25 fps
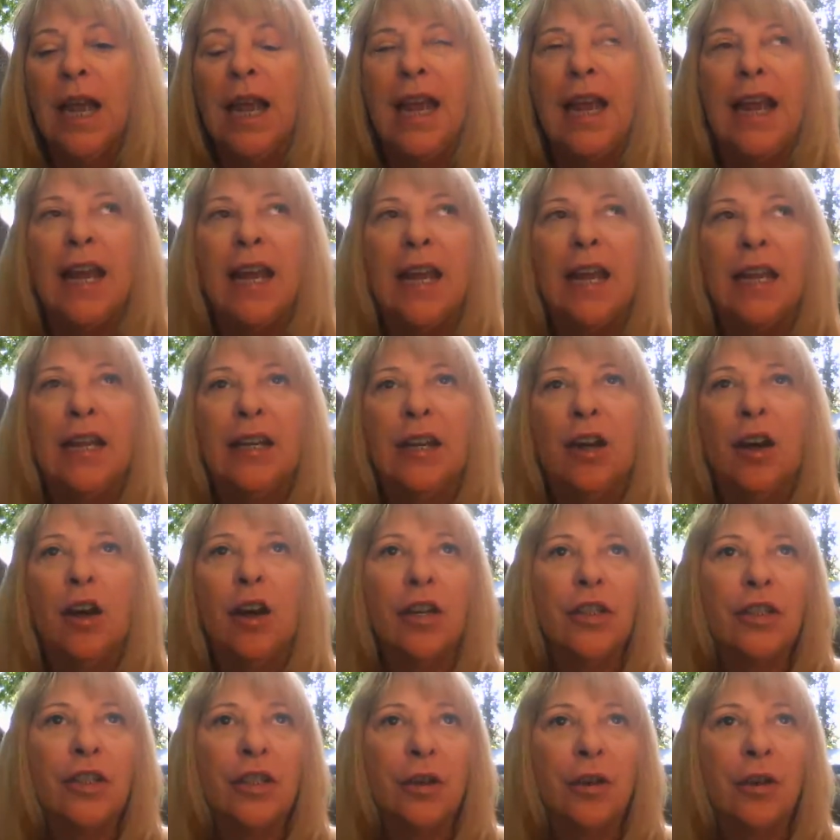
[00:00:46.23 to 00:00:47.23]
And
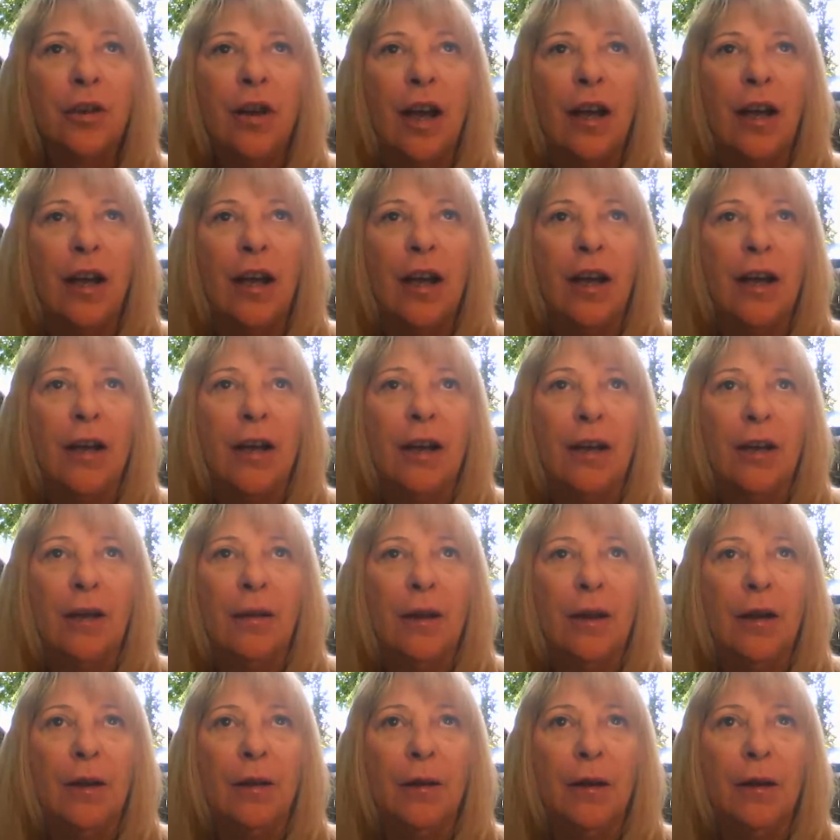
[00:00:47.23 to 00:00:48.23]
also,
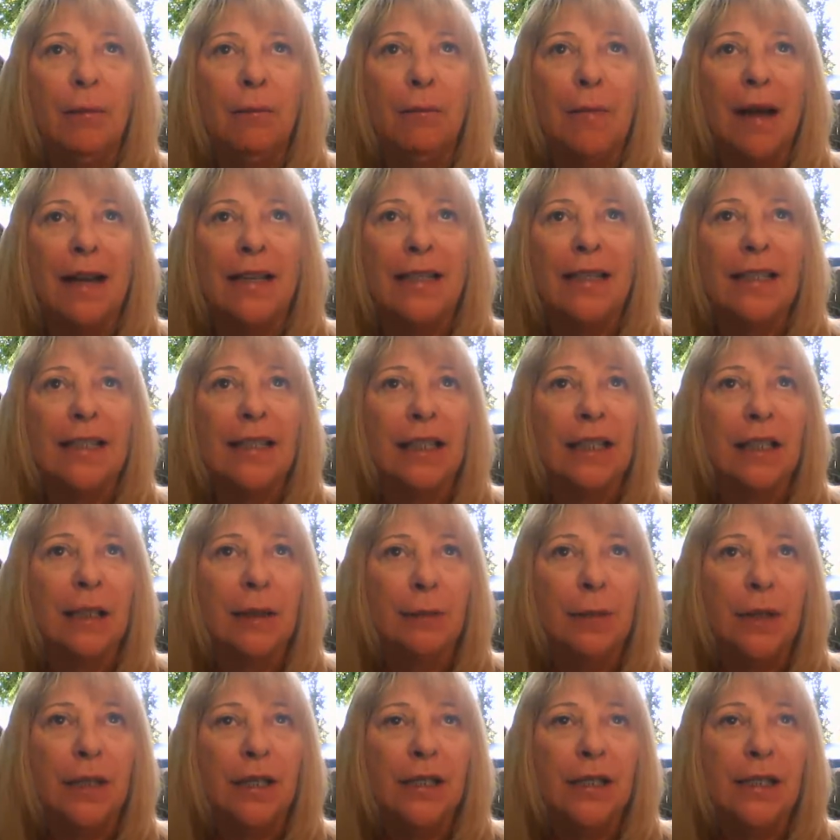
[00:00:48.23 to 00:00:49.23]
my
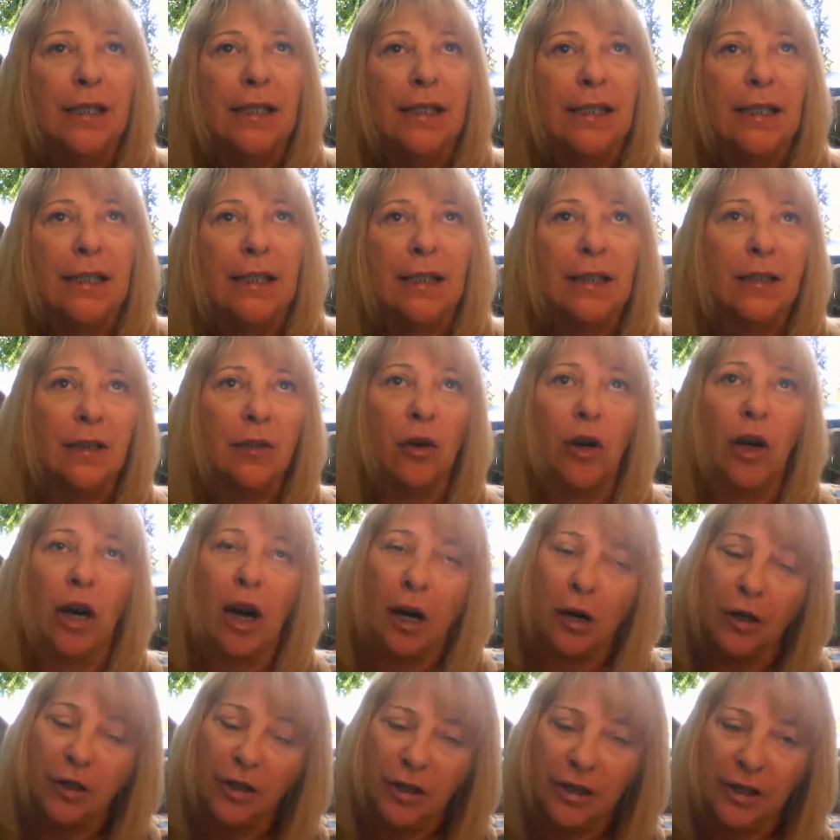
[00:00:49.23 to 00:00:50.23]
syllabus, or
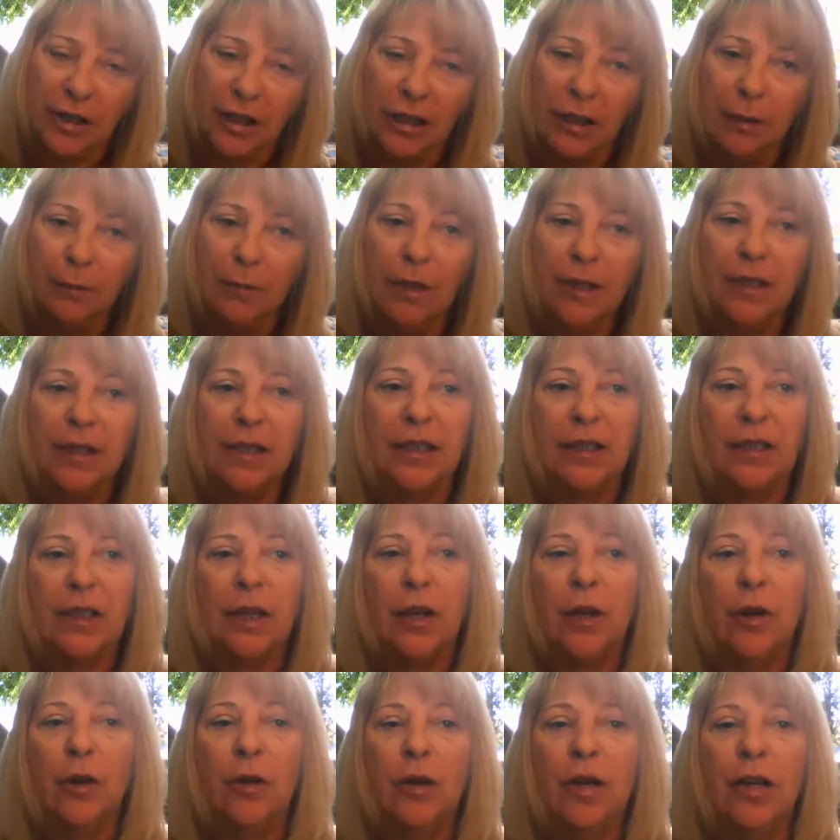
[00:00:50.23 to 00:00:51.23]
our syllabus,
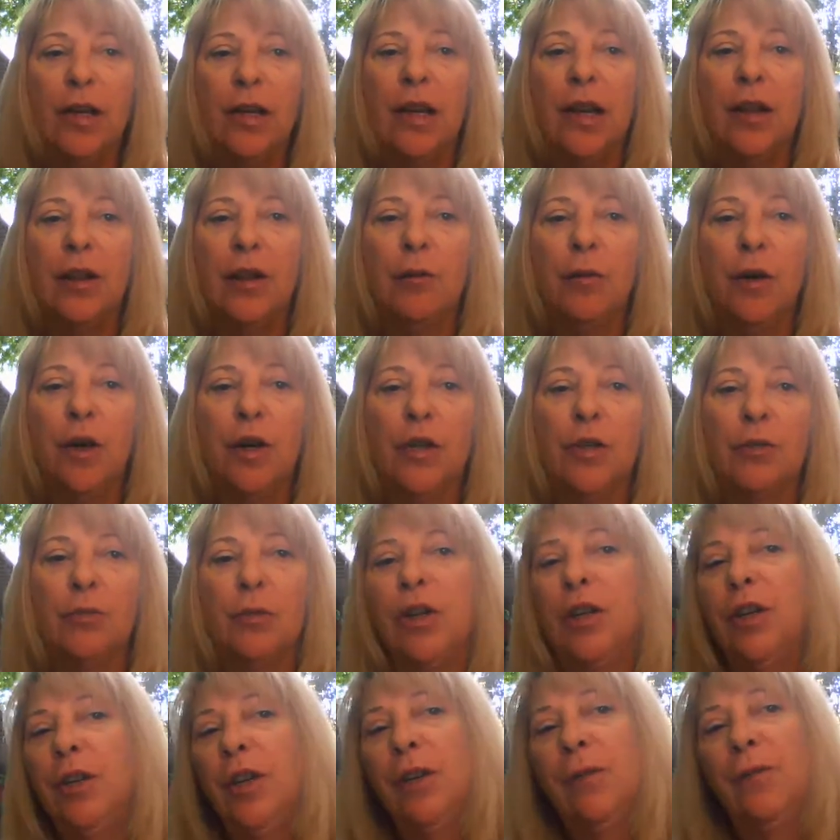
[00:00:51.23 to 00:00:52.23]
so in other words,
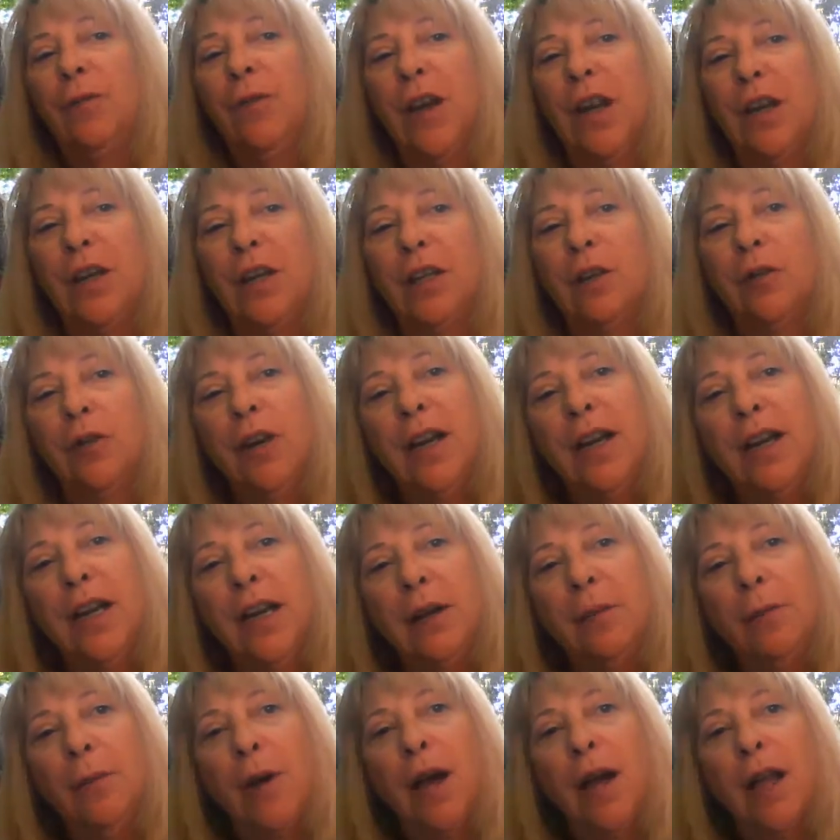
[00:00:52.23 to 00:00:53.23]
where you can find the
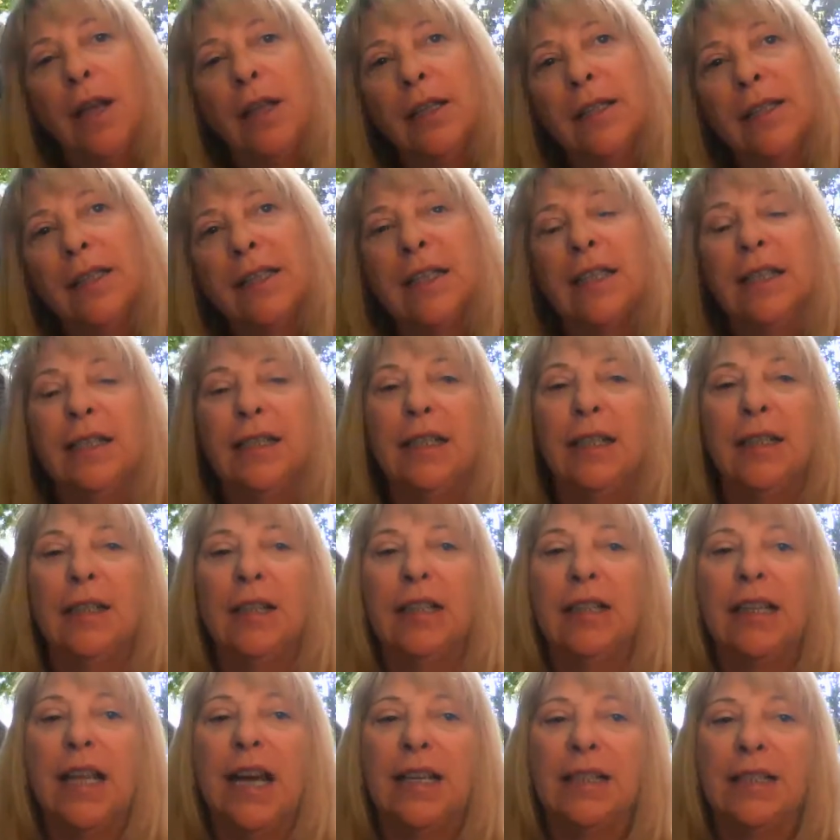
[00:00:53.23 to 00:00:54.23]
grading policies and
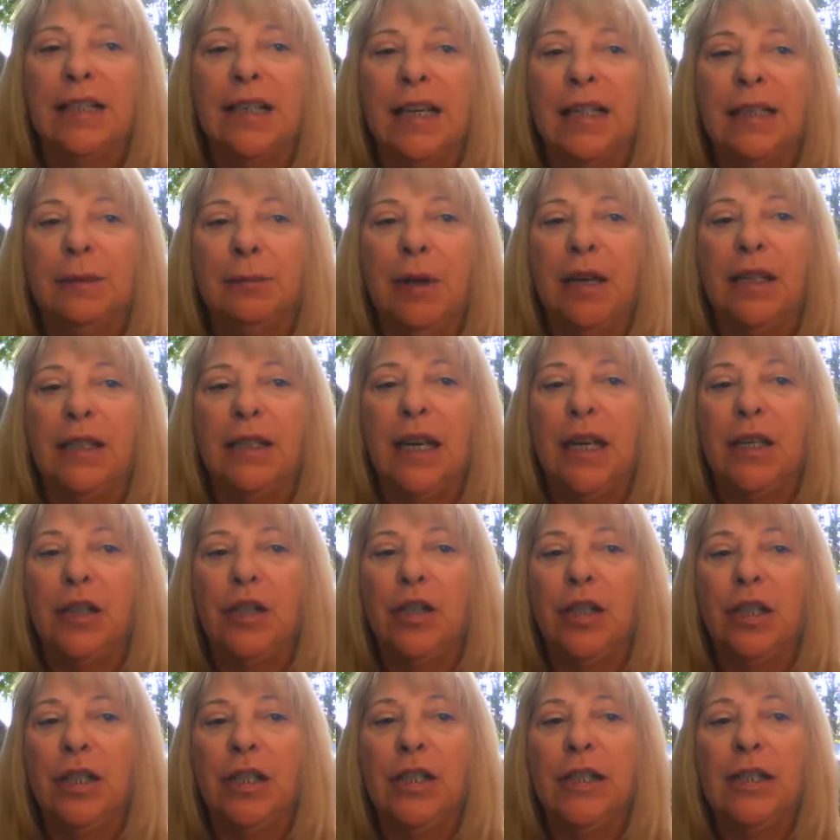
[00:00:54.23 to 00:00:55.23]
the class
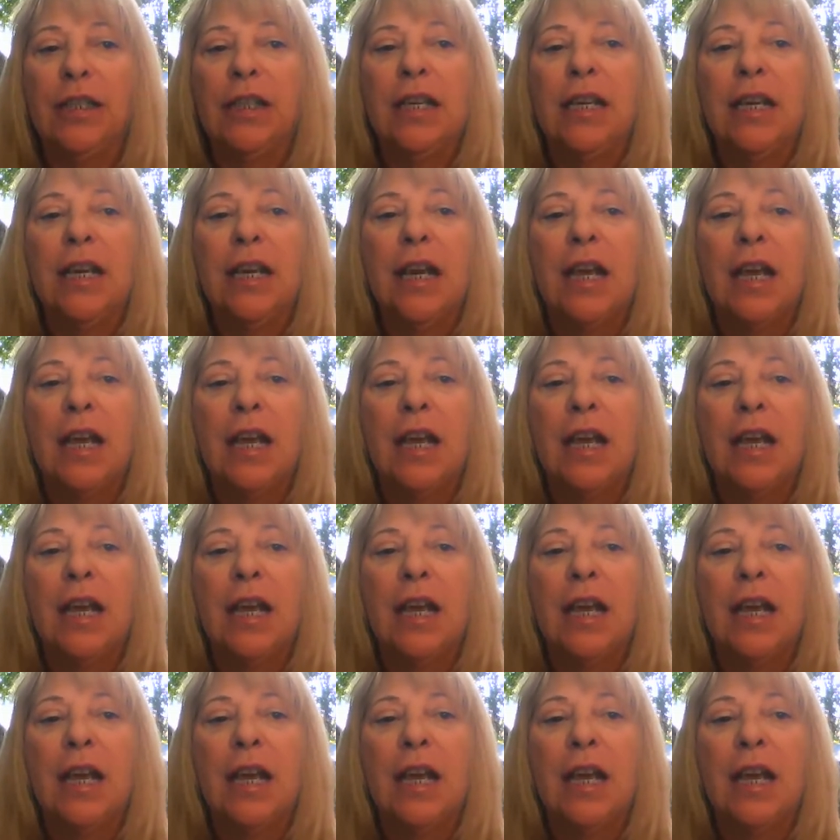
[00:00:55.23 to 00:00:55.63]
expectations.